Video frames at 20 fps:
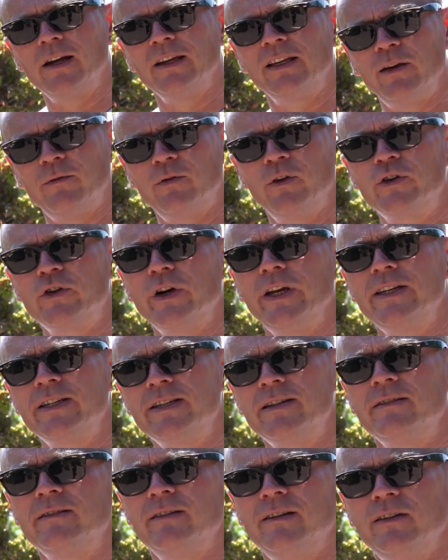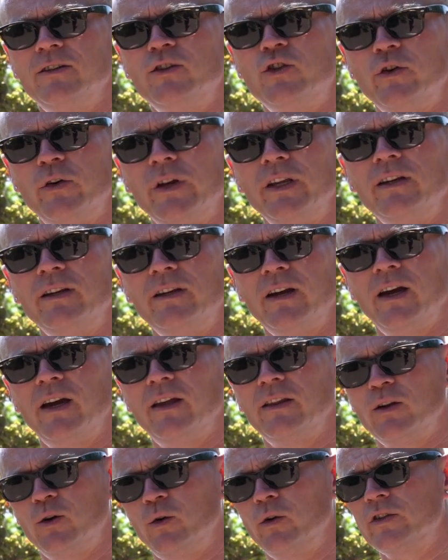give the trees during
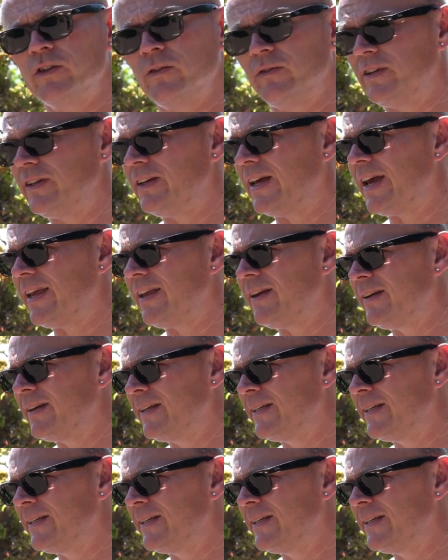the course of today.